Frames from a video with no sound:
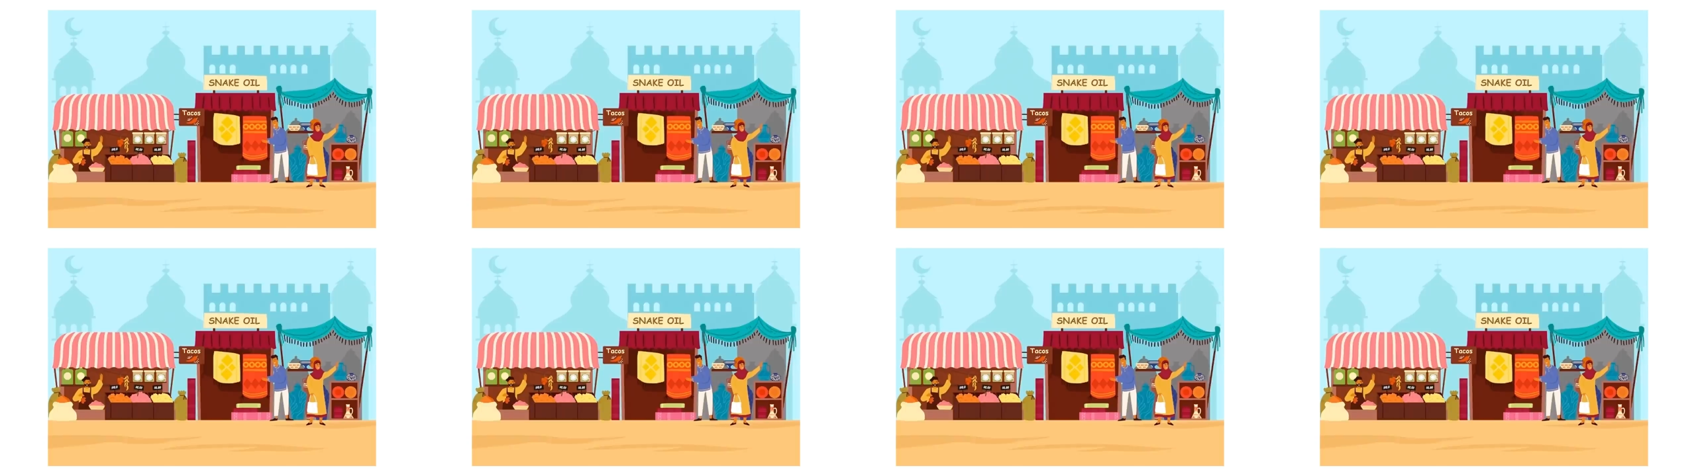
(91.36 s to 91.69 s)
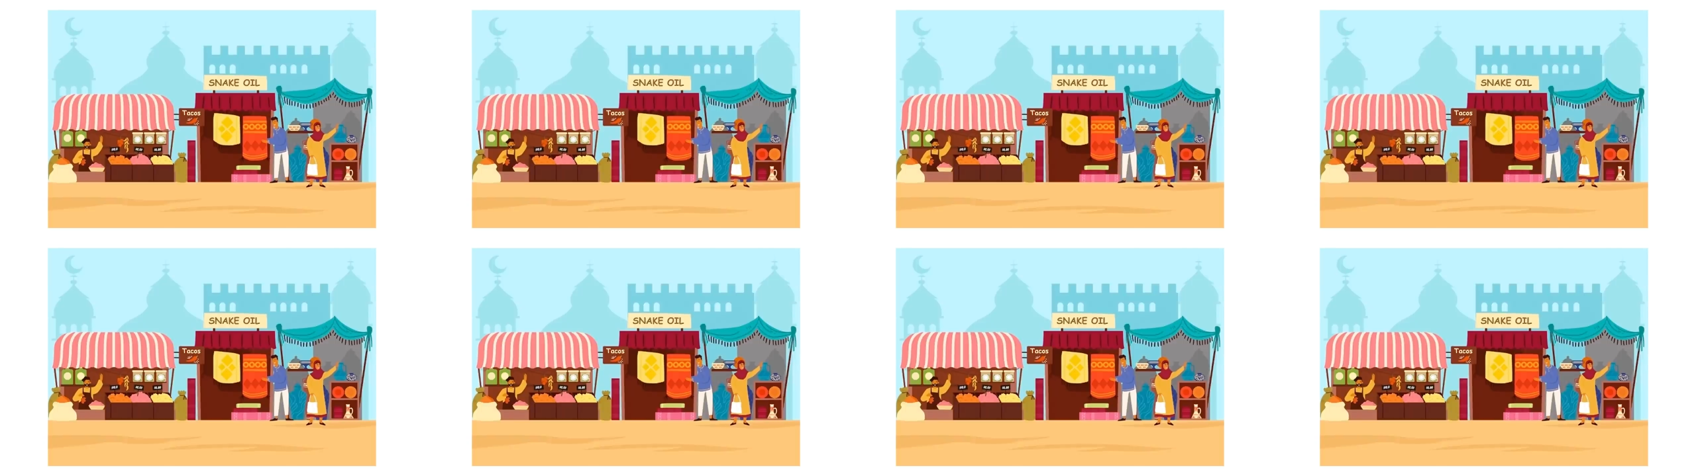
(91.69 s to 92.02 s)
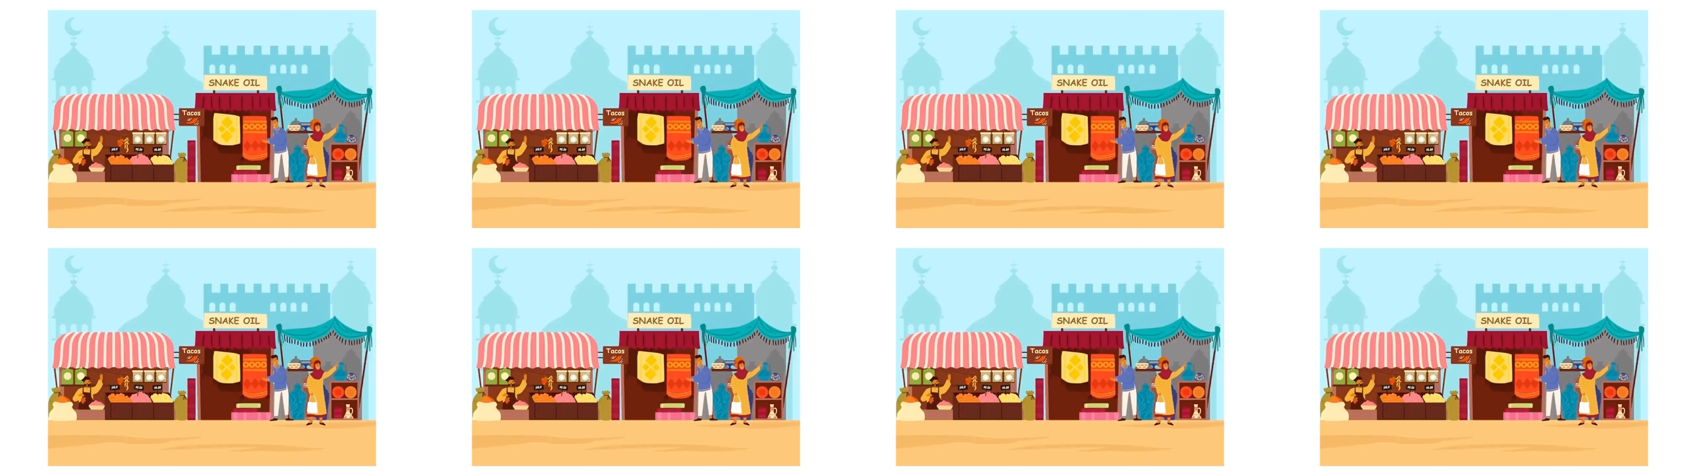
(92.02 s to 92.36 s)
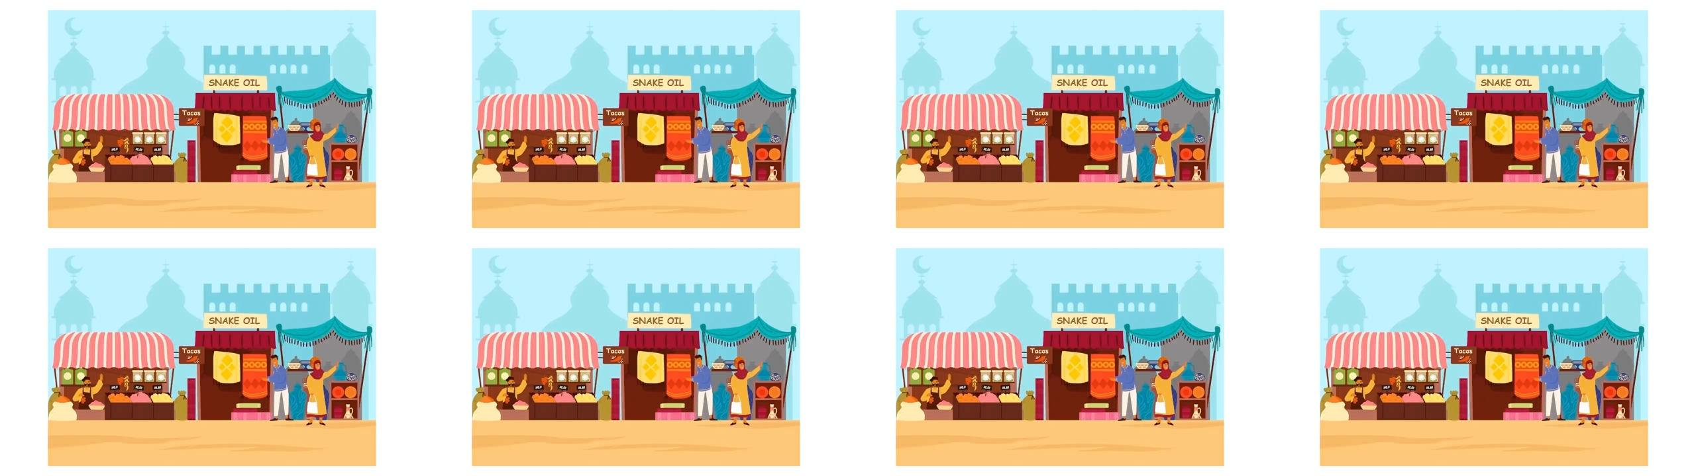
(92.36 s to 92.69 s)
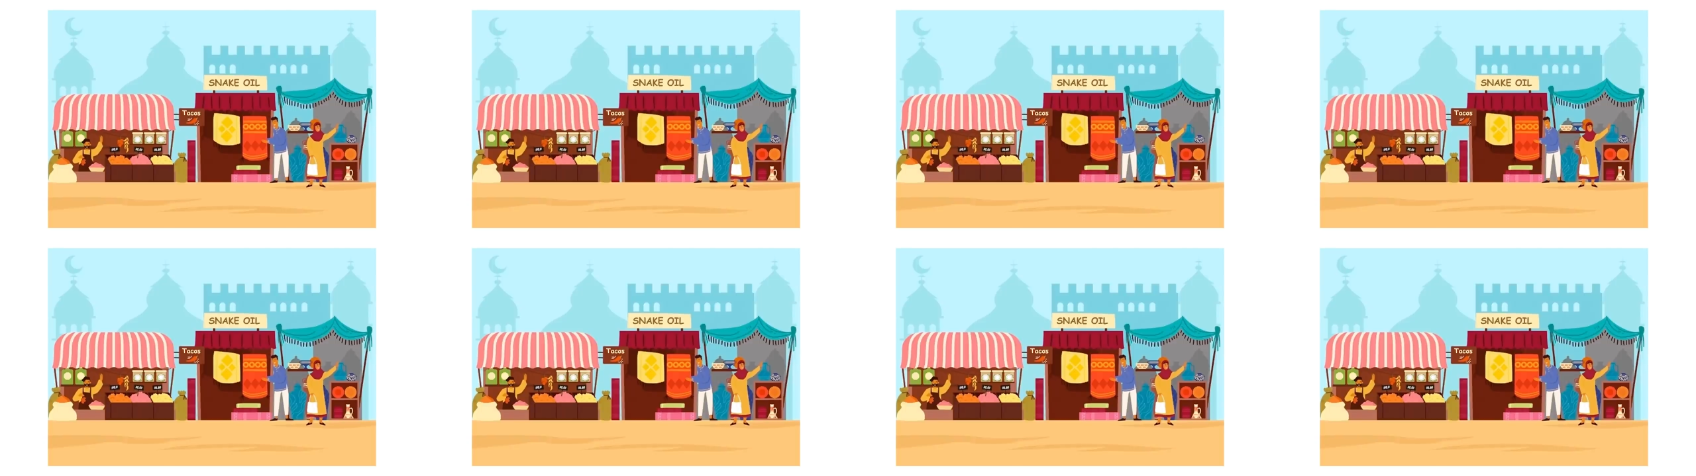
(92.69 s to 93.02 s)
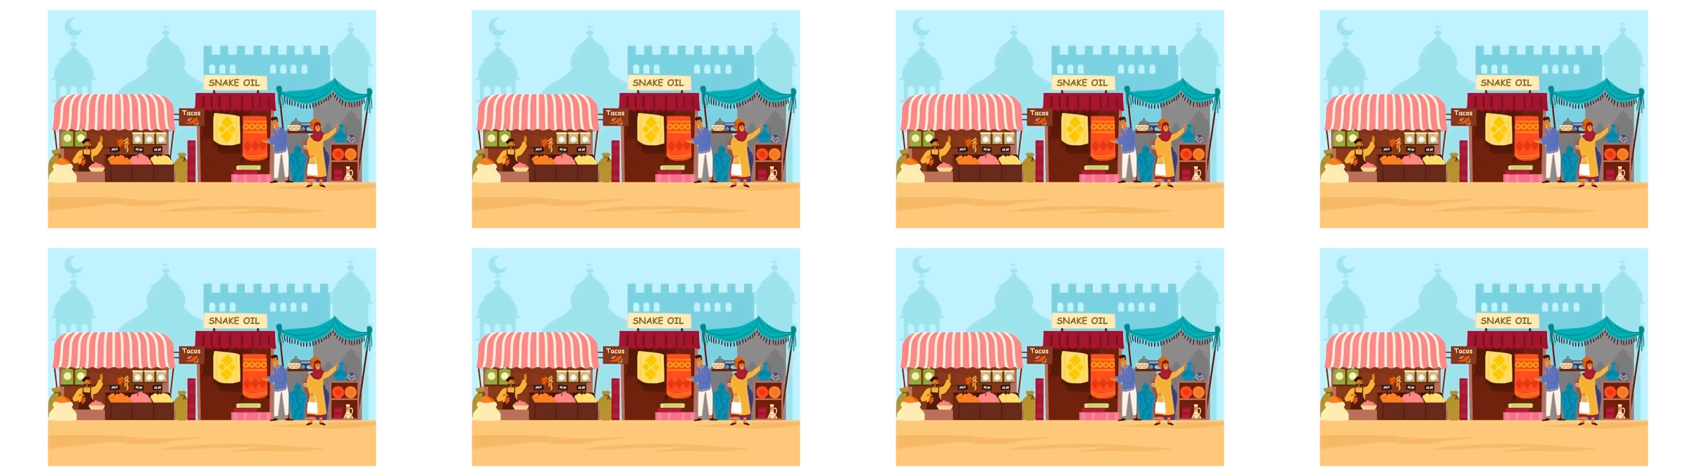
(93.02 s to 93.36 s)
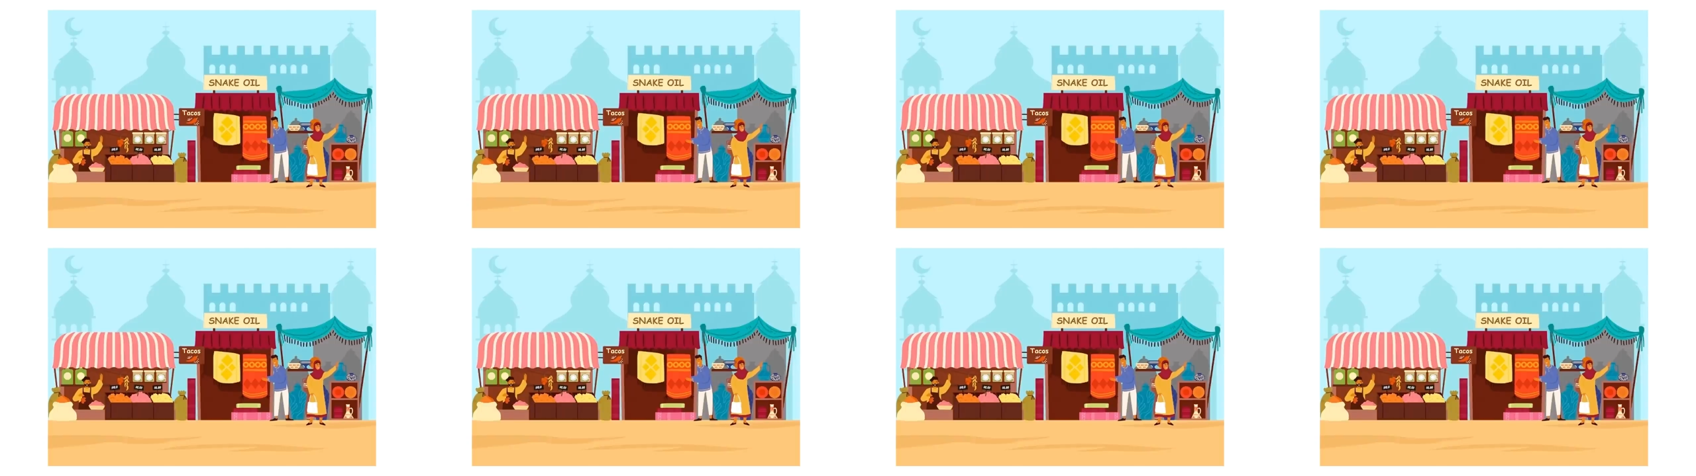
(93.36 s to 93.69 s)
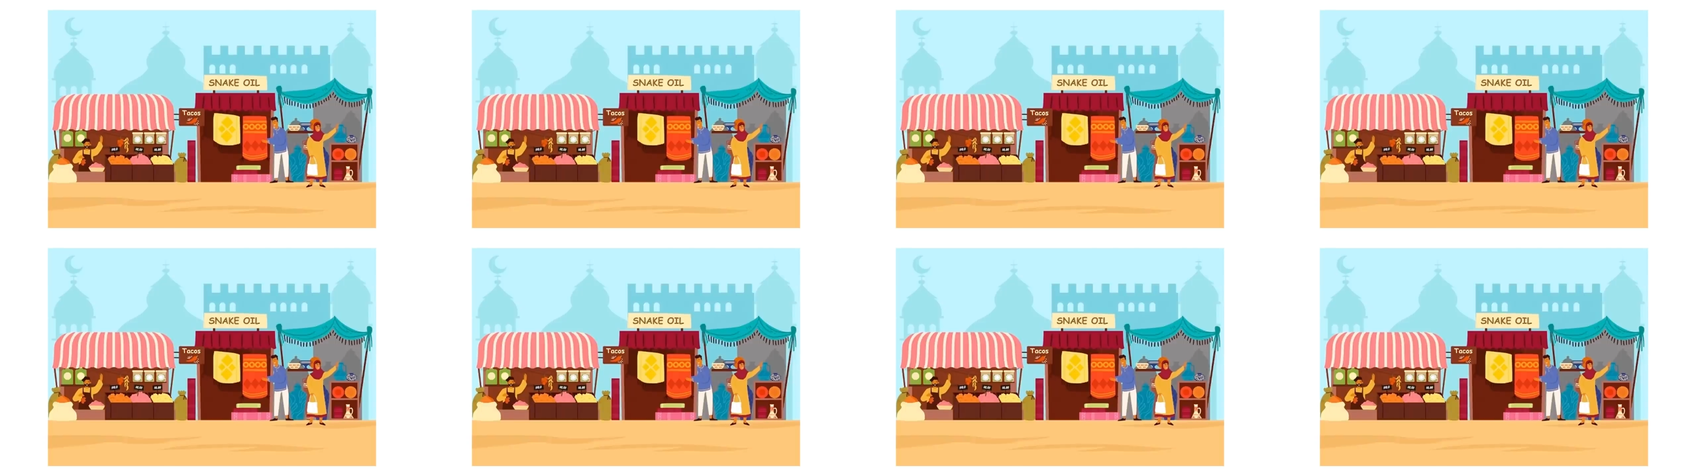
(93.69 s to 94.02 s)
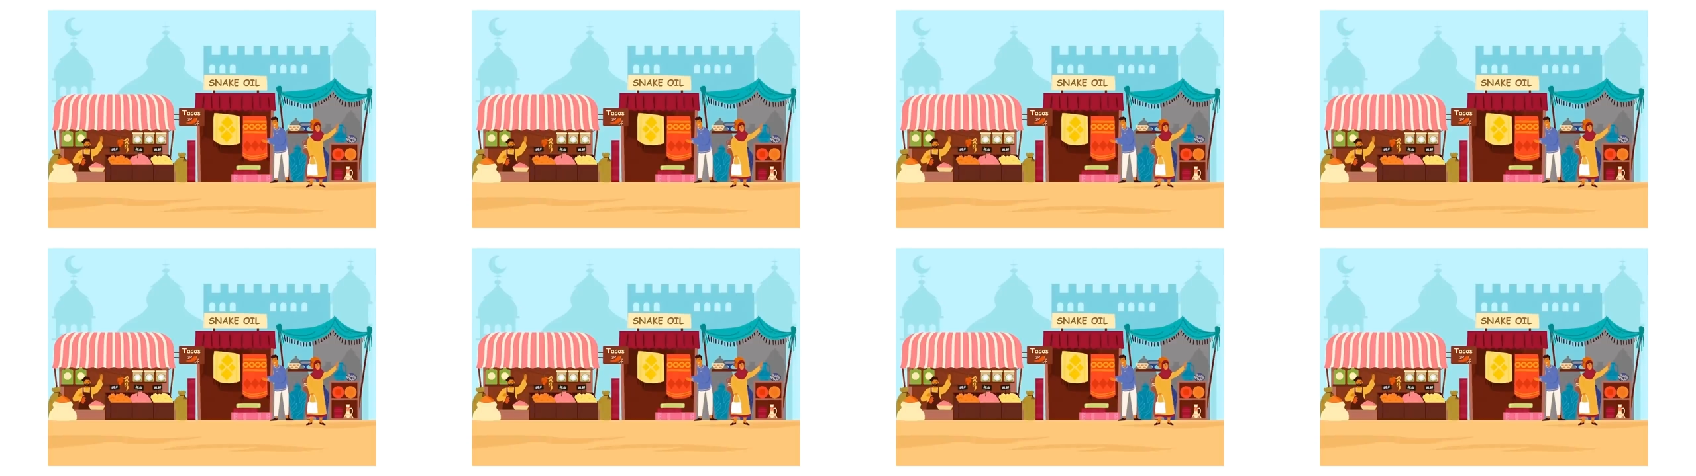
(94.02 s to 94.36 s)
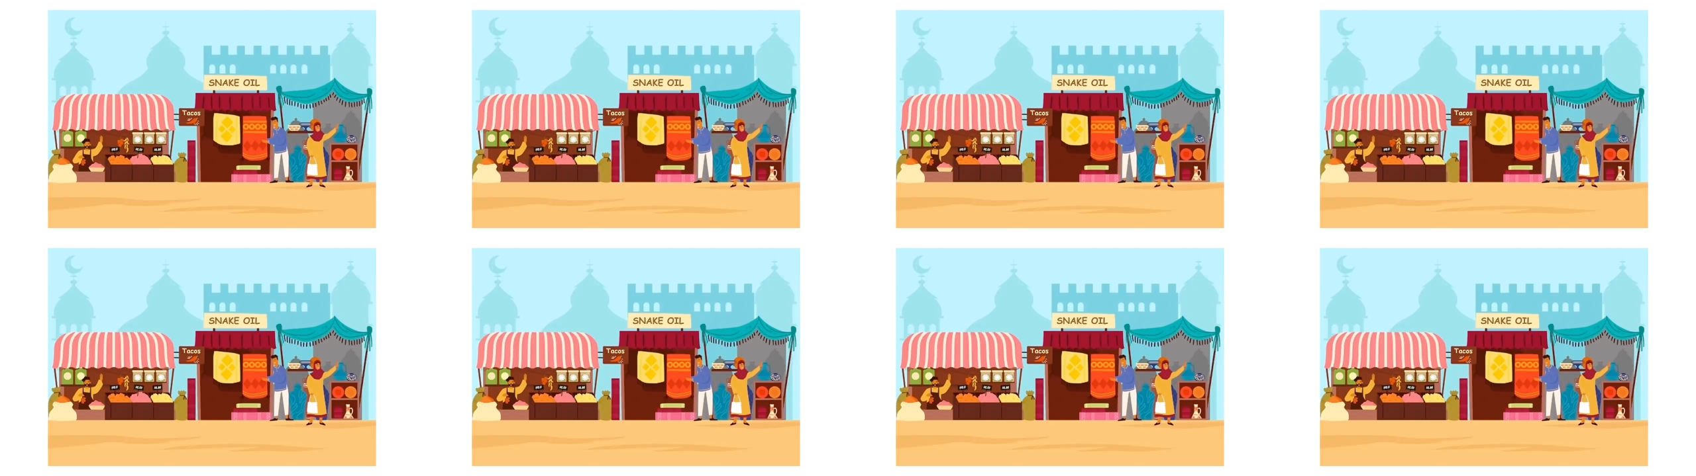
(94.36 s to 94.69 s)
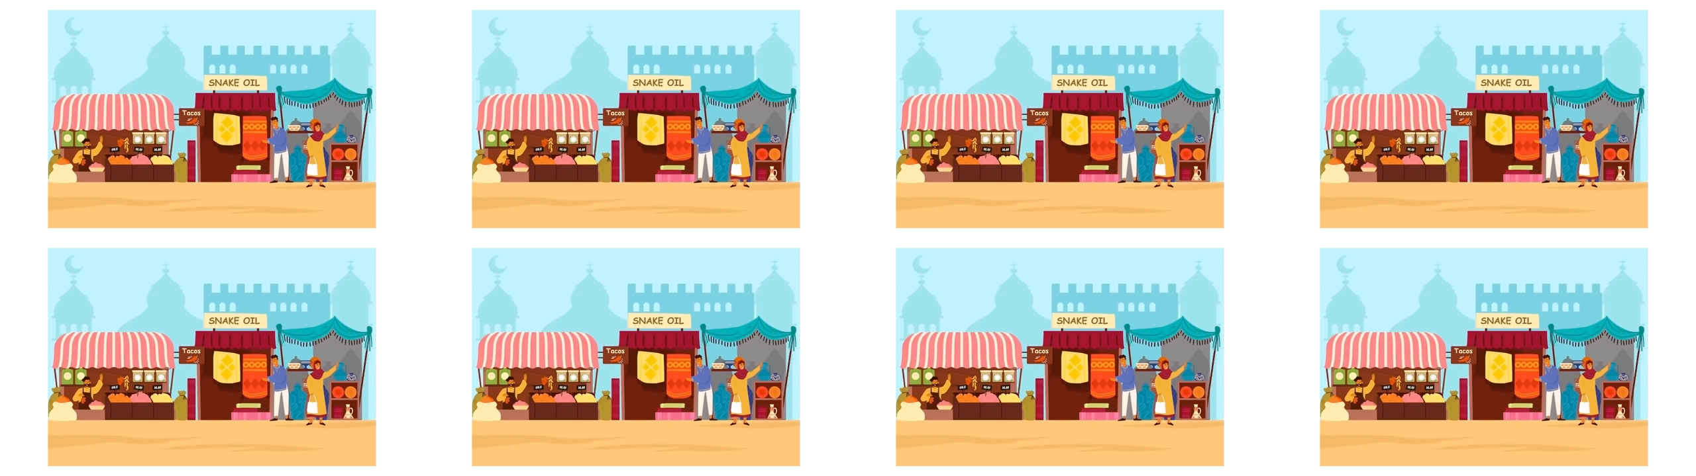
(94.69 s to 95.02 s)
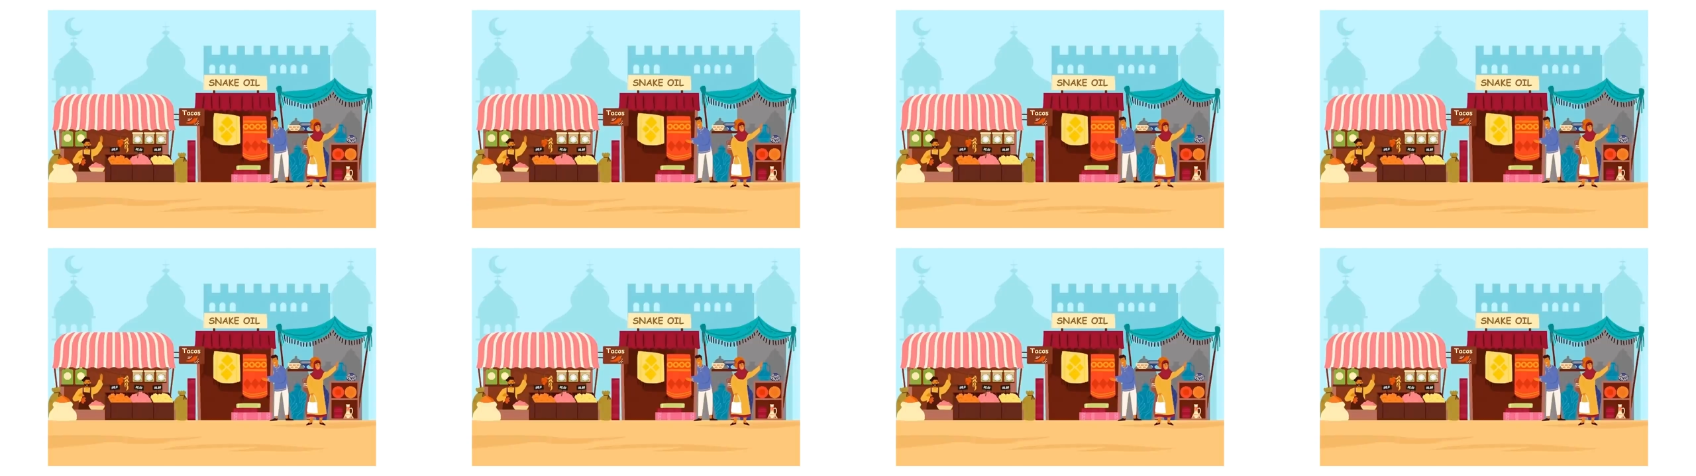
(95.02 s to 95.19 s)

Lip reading: (no speaker visible)